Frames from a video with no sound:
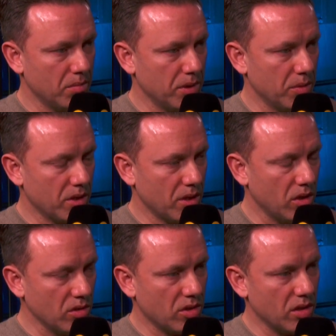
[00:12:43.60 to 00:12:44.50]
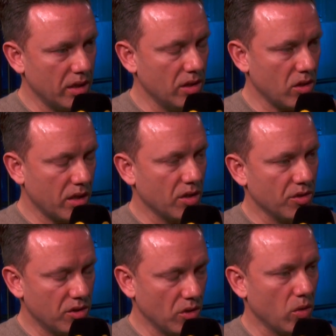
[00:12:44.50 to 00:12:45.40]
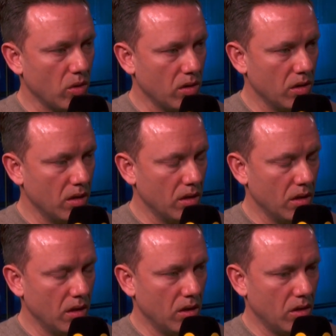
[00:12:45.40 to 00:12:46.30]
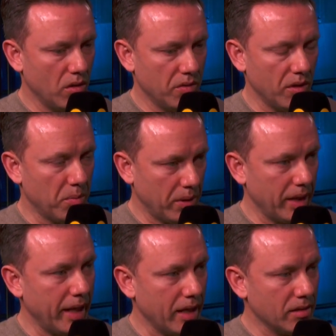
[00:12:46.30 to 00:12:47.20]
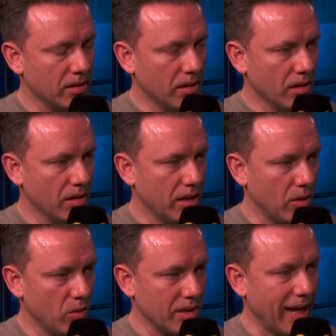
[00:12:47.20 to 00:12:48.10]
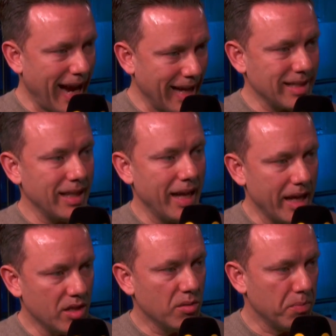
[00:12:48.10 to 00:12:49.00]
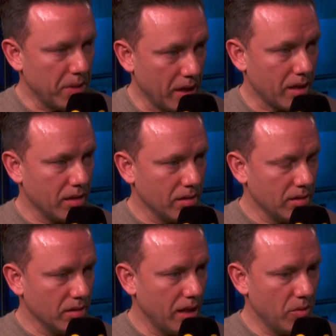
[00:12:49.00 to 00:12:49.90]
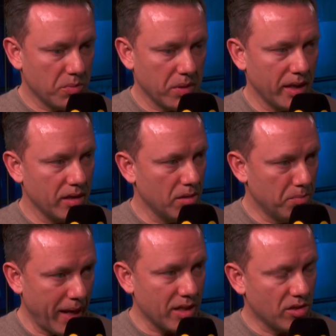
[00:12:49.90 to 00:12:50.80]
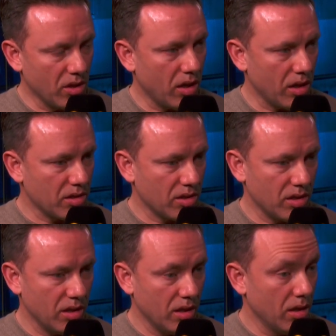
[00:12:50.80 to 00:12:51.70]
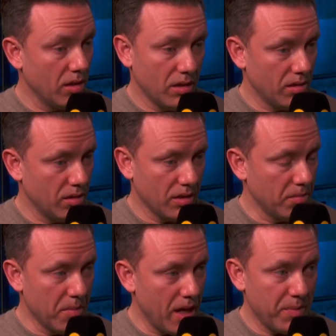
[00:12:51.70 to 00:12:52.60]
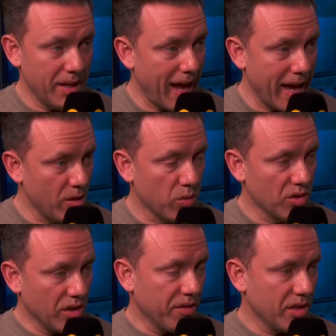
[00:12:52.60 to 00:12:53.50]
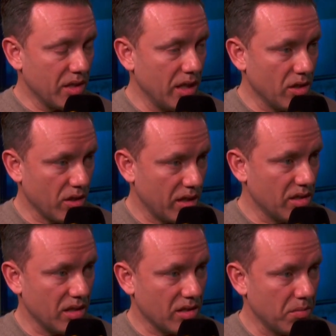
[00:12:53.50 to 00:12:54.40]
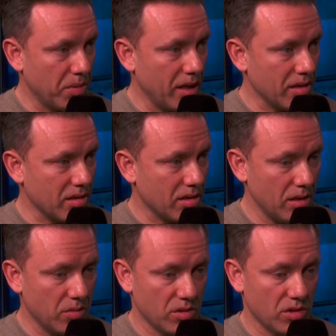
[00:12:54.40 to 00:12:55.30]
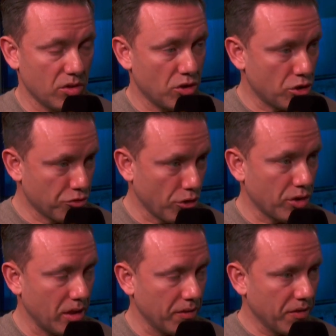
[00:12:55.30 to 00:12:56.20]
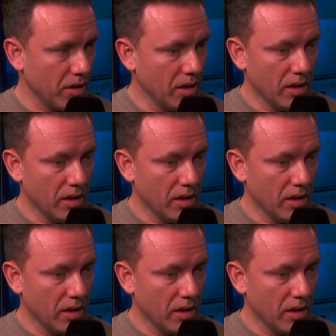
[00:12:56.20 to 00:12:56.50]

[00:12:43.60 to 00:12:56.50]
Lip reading: But he was constantly knocking on the door of a player that was at his peak. He was playing the best darts that maybe anyone's ever seen on a consistent basis. He was destructive.